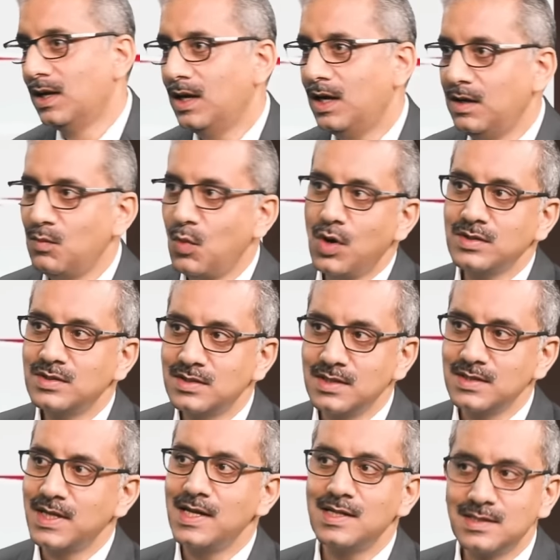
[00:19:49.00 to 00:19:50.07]
and wants
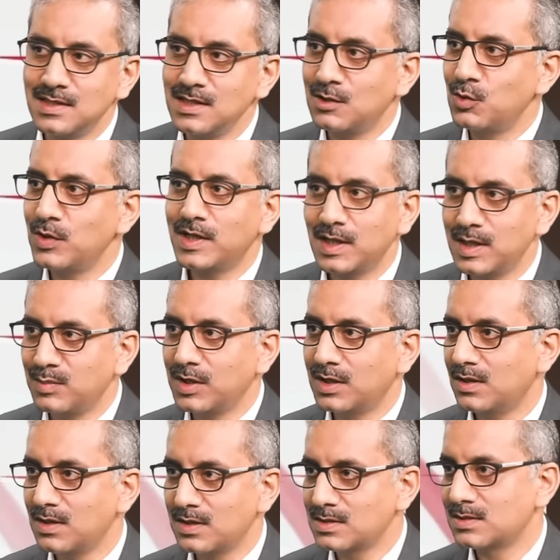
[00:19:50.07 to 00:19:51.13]
his LC quickly
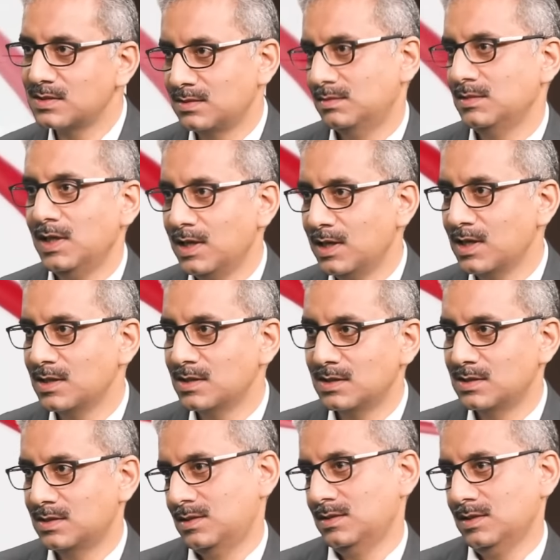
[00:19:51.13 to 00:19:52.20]
because India
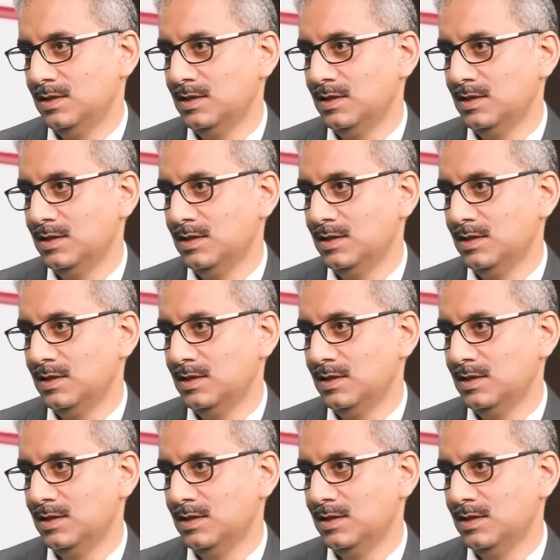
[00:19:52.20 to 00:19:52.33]
is